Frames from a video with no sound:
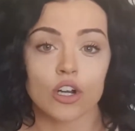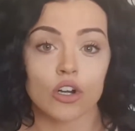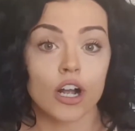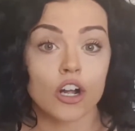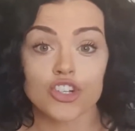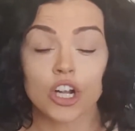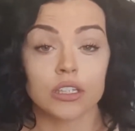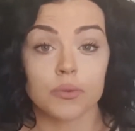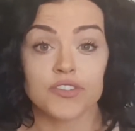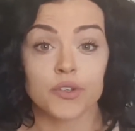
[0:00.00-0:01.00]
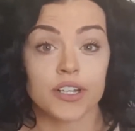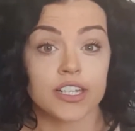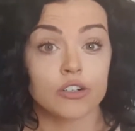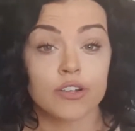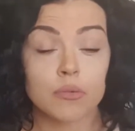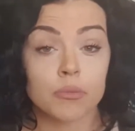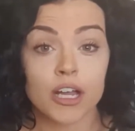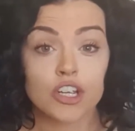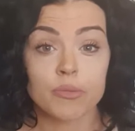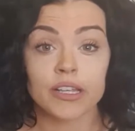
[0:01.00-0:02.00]
or a hot chocolate with squirty cream and
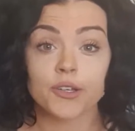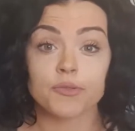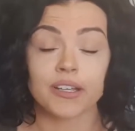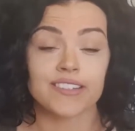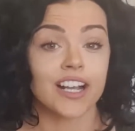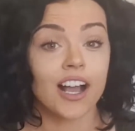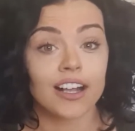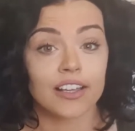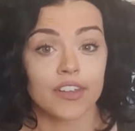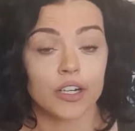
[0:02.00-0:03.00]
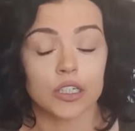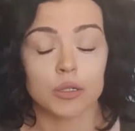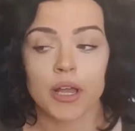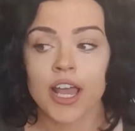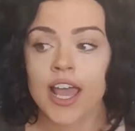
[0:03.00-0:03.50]
marshmallows, because I can't give that up.